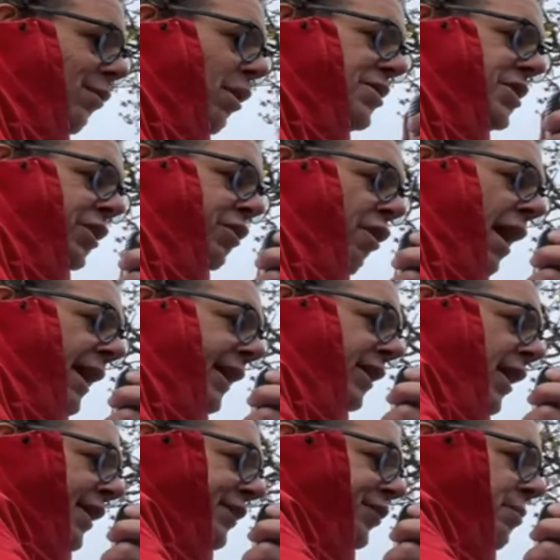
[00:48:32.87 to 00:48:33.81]
Roger,
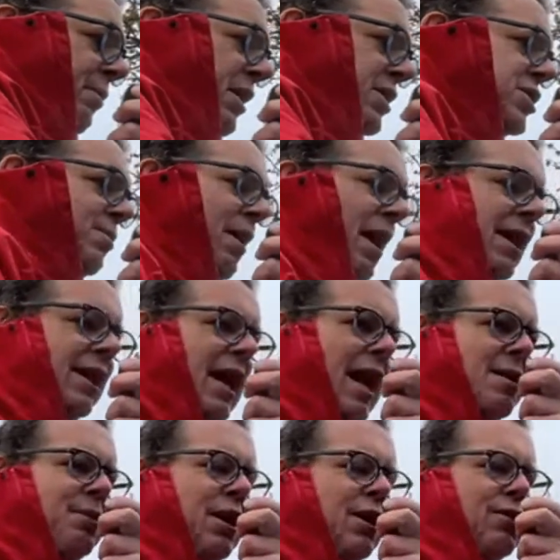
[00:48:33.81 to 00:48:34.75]
Craig, nice to meet you, mate.
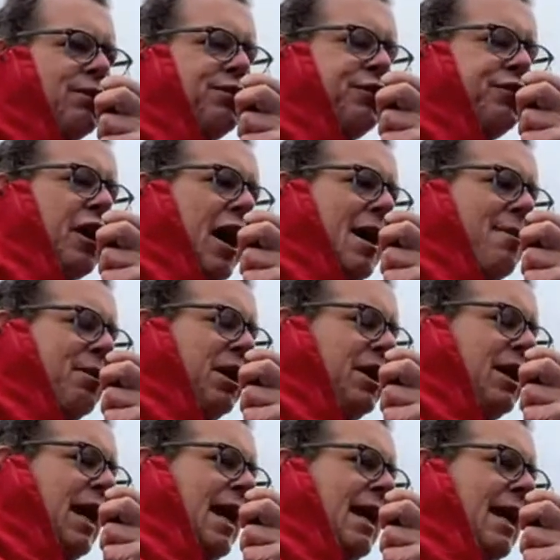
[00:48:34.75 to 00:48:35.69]
Name here is
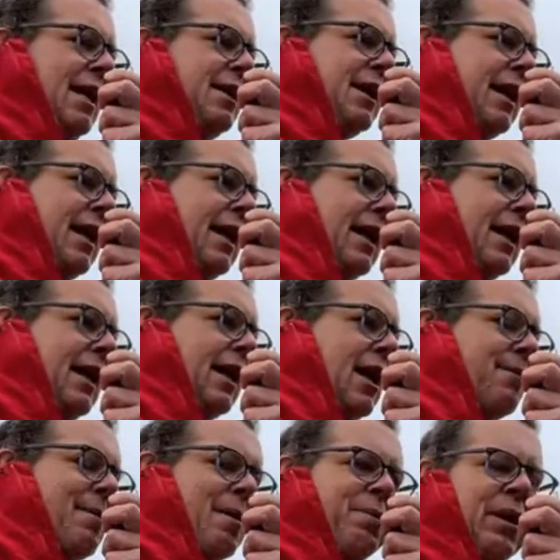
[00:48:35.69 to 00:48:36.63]
Simon, and
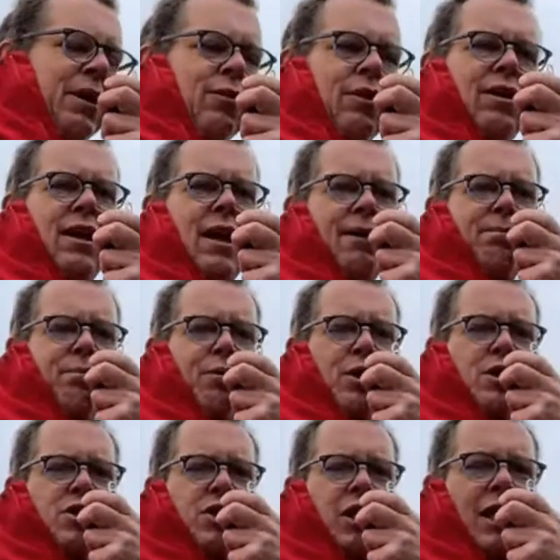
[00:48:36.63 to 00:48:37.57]
I'm up here in
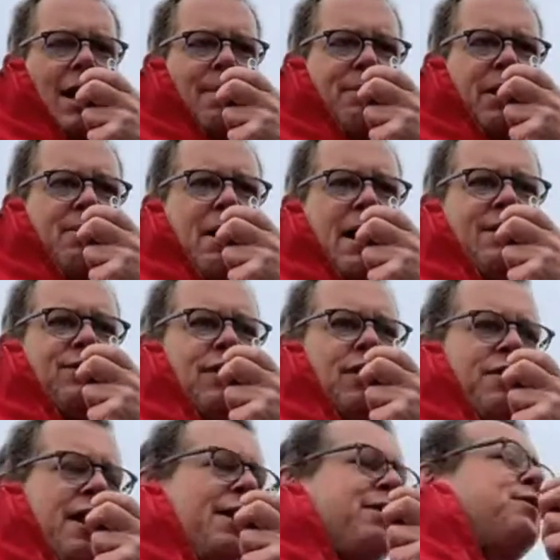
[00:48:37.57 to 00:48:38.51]
British Columbia, mate,
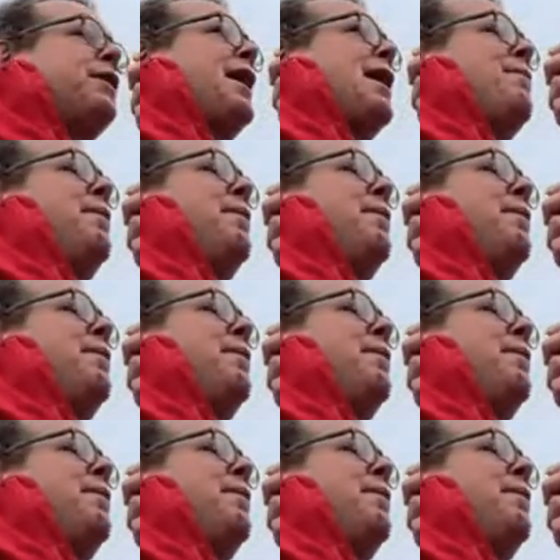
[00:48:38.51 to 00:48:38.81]
so thanks for